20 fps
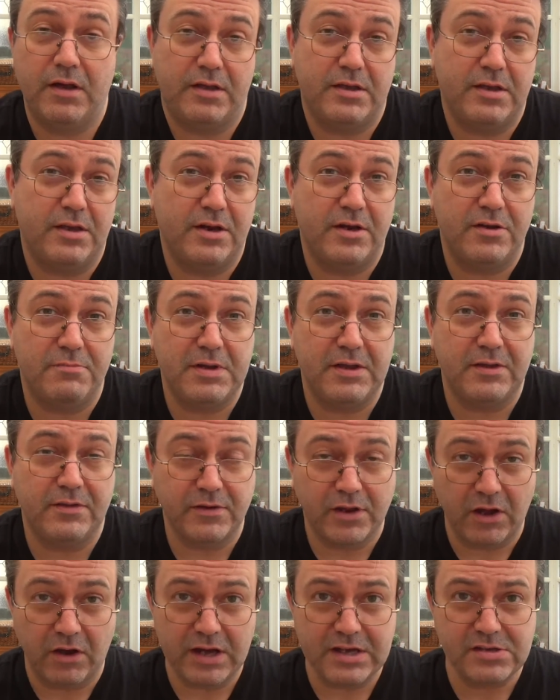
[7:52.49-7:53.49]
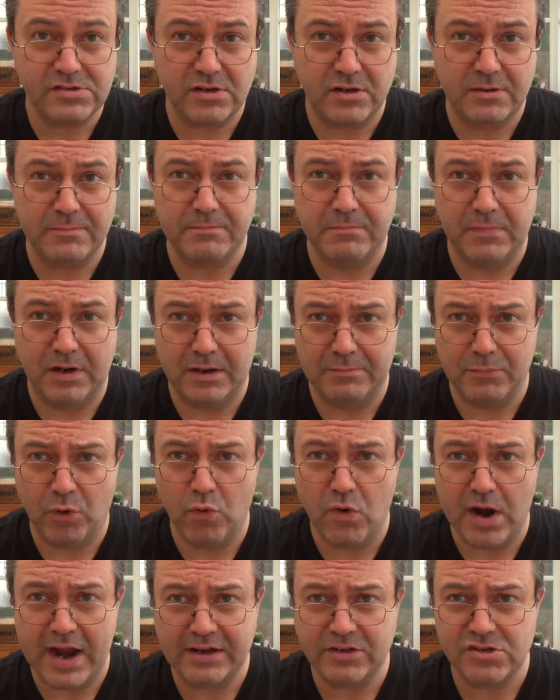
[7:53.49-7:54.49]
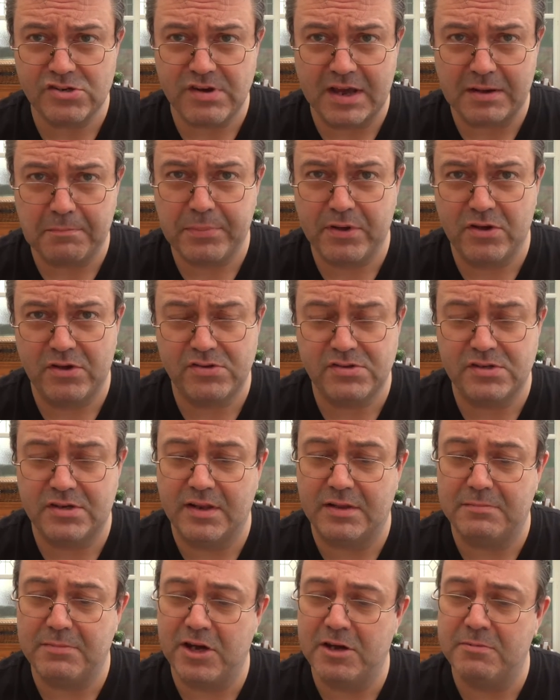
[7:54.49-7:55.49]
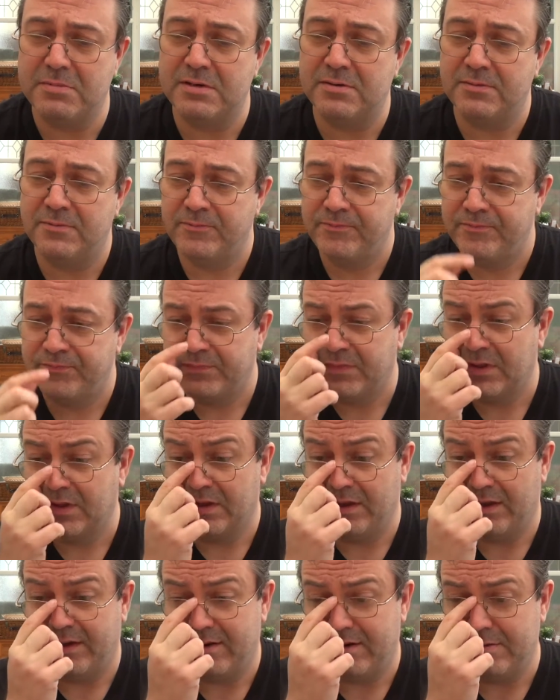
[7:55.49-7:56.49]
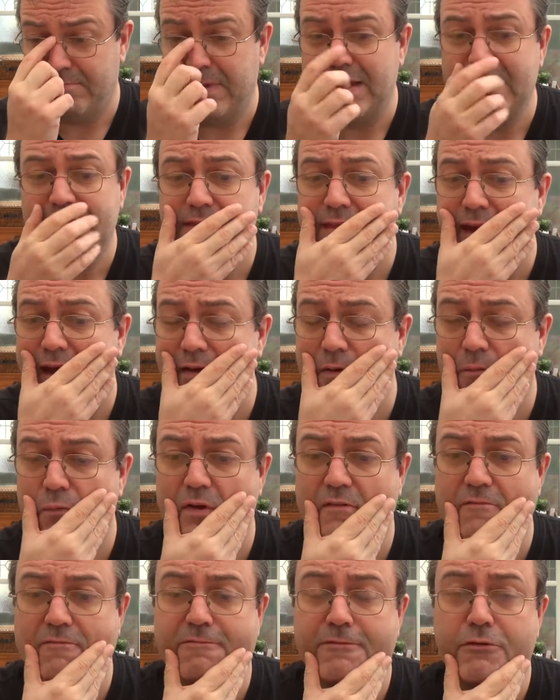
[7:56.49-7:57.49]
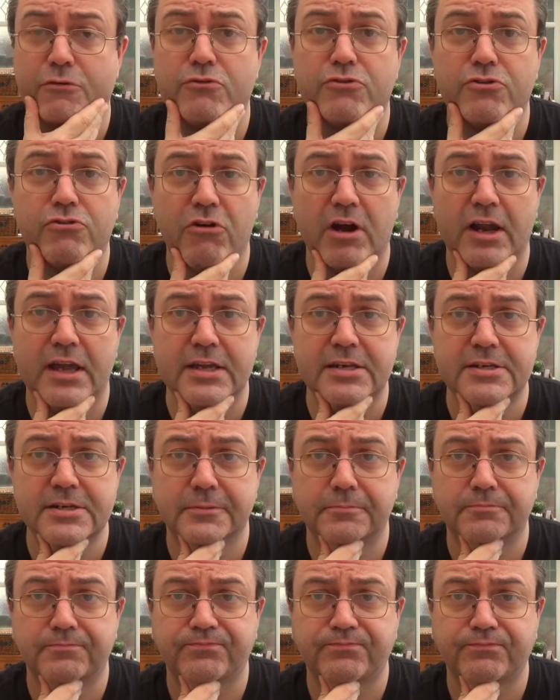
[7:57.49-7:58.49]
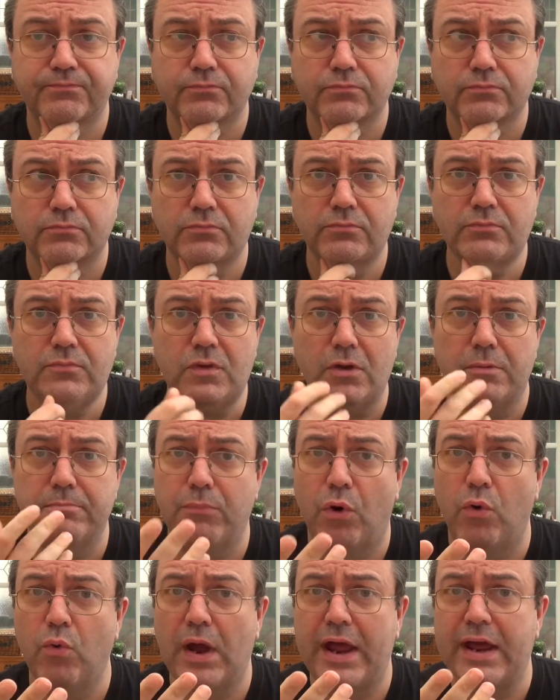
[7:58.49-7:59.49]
You know me, guys, I'm a malt extract person at the moment, and I made that with food grade malt